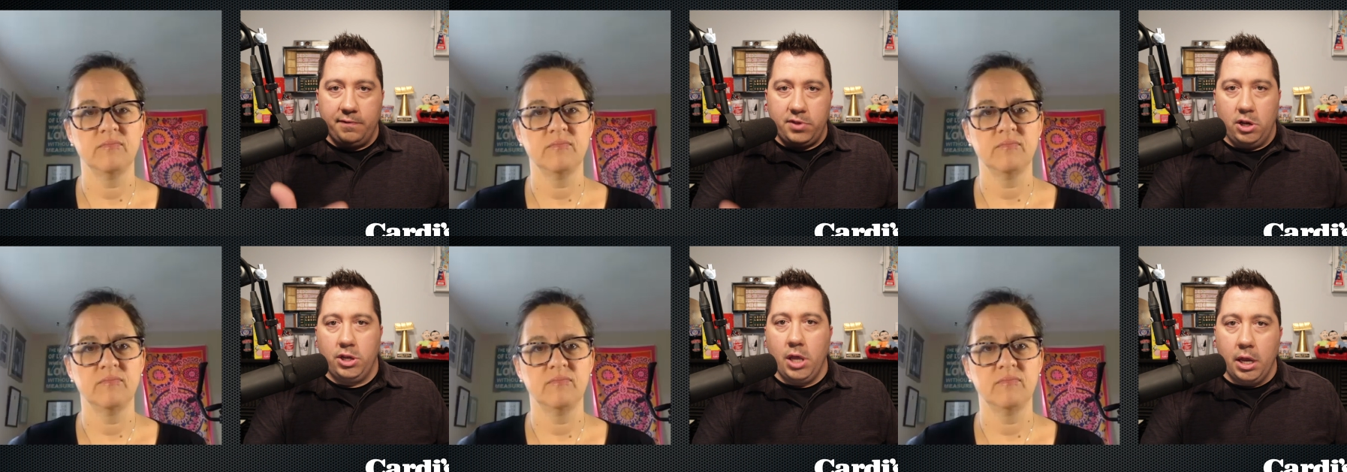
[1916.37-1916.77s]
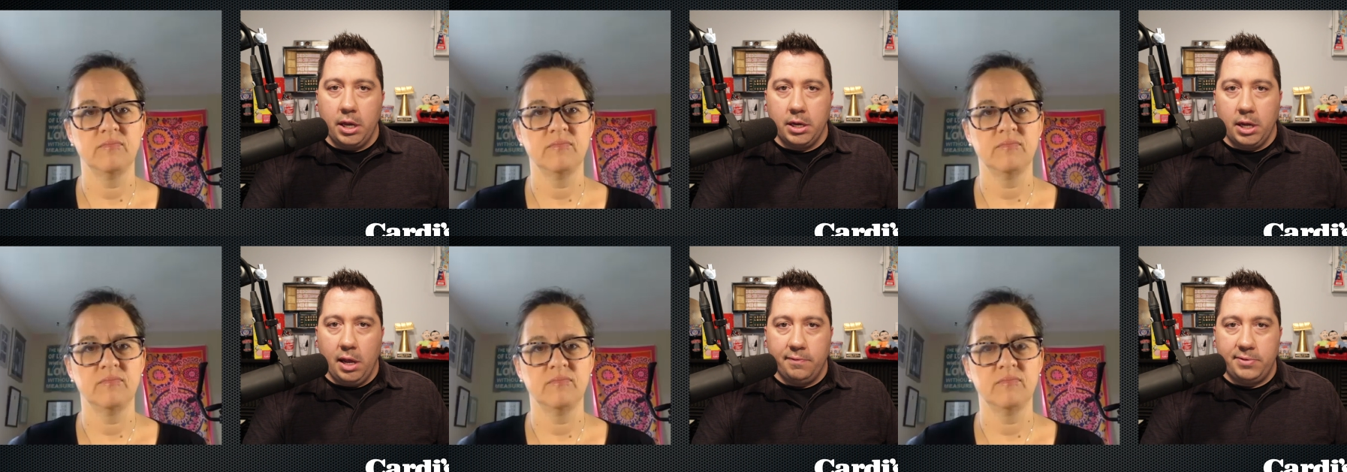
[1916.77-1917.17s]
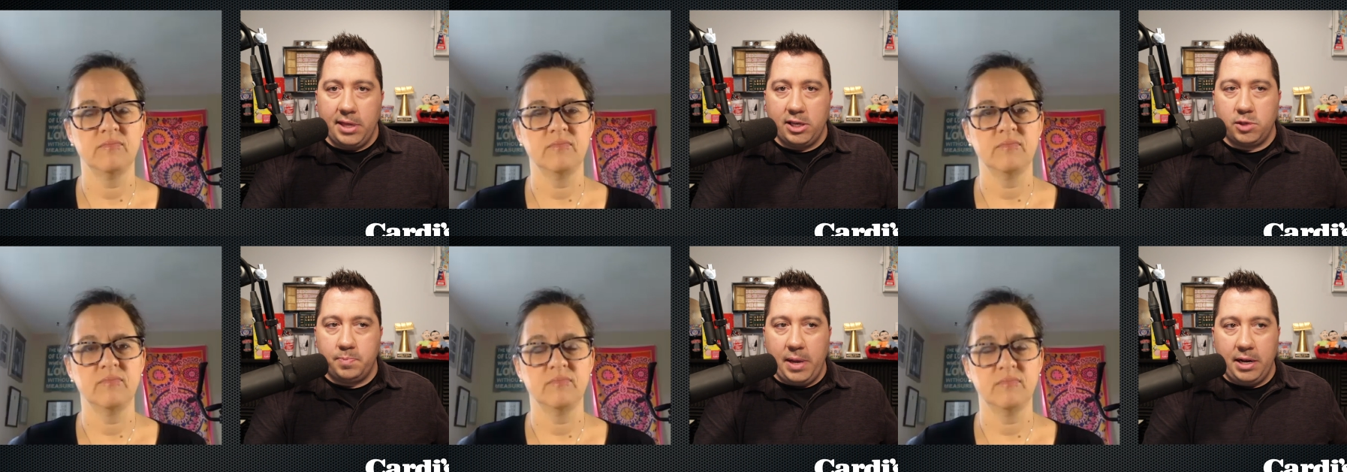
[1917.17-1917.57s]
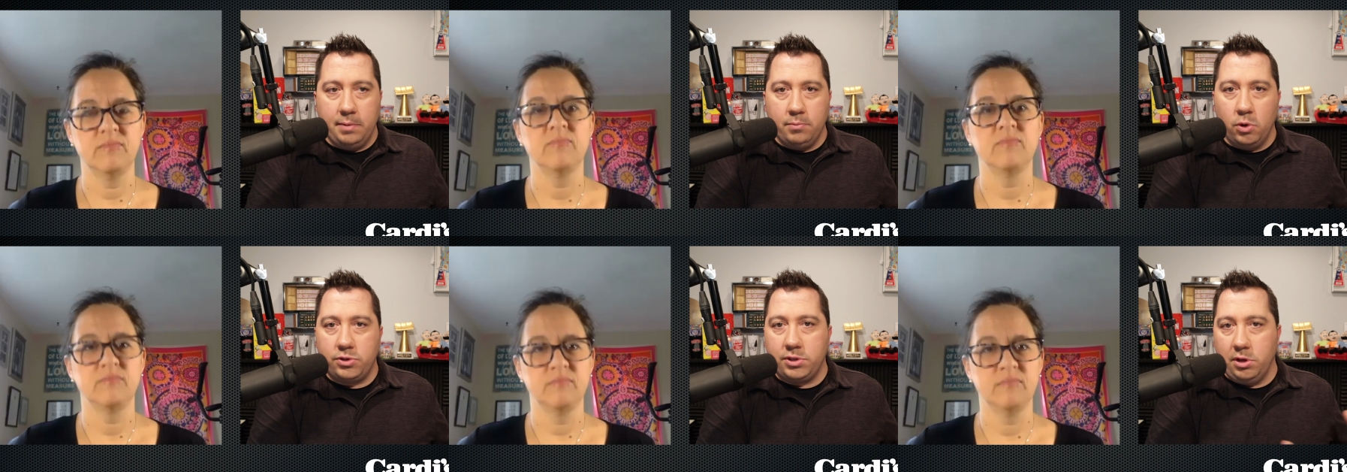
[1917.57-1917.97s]
Speaker 1: if they're young enough they
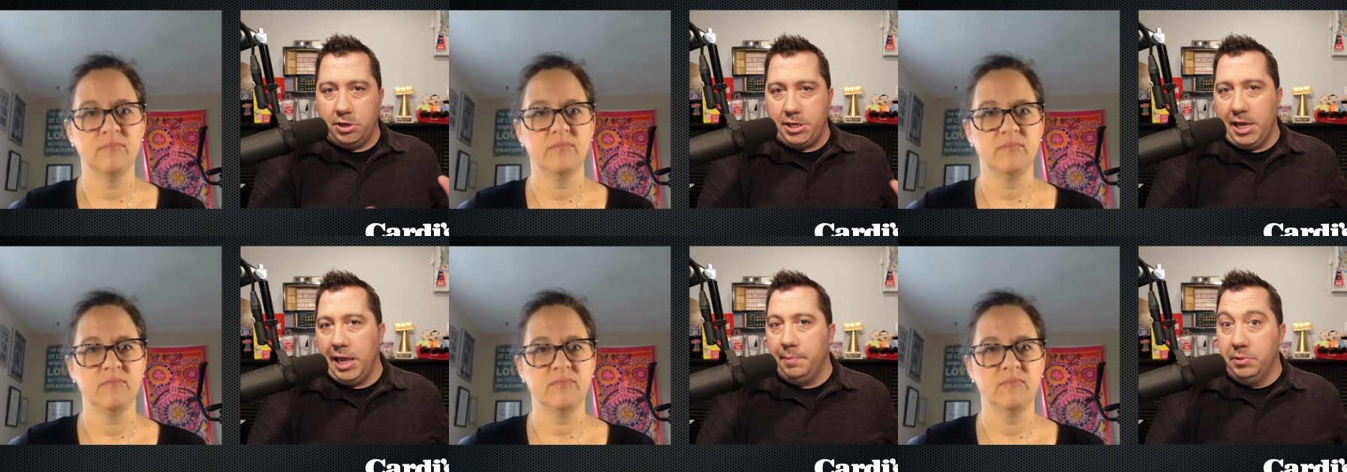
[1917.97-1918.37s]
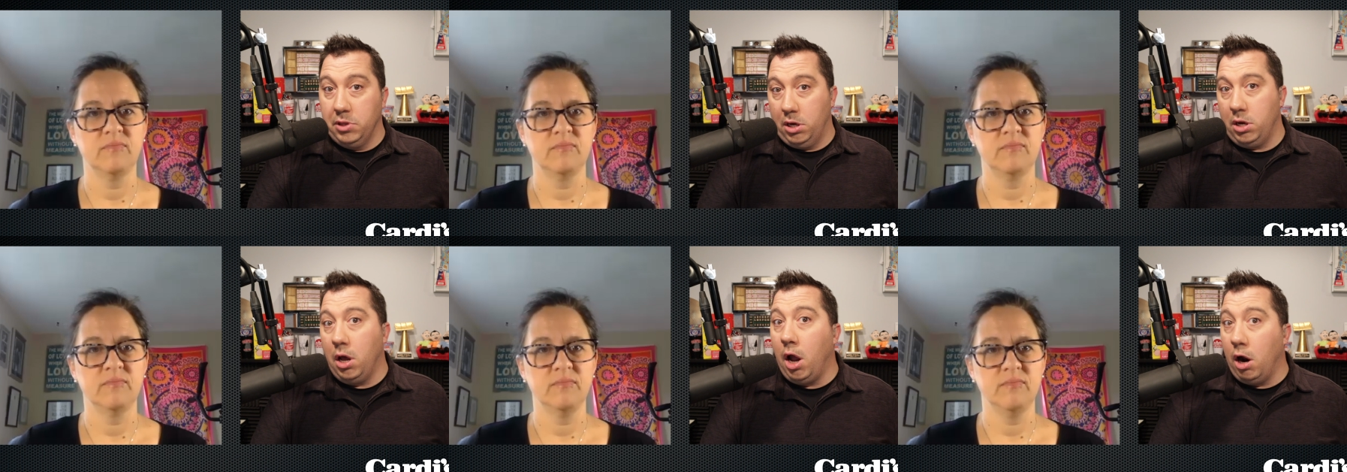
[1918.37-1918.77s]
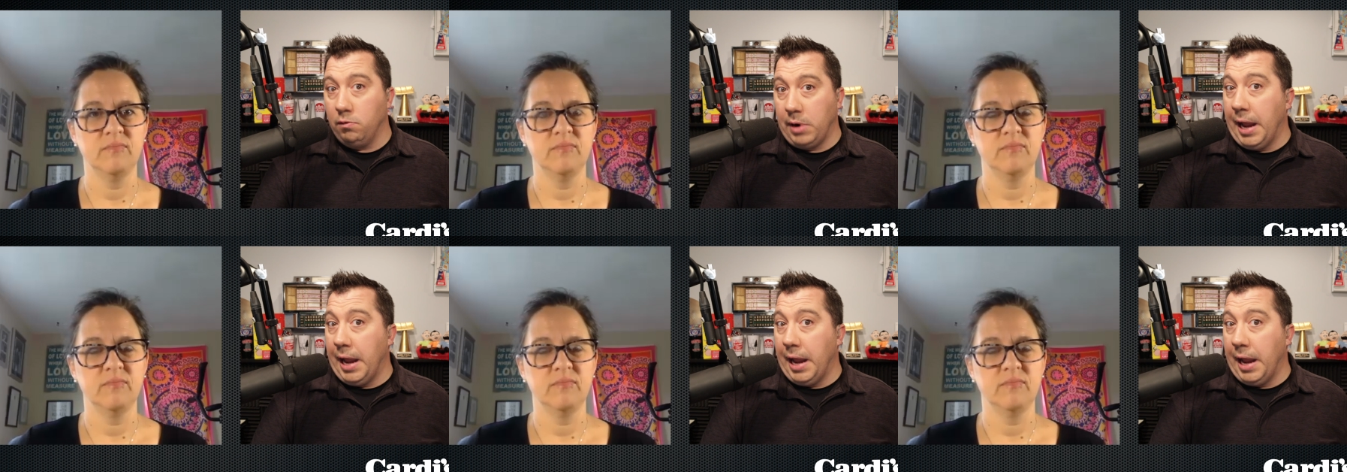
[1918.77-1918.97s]
spend most of their time in the car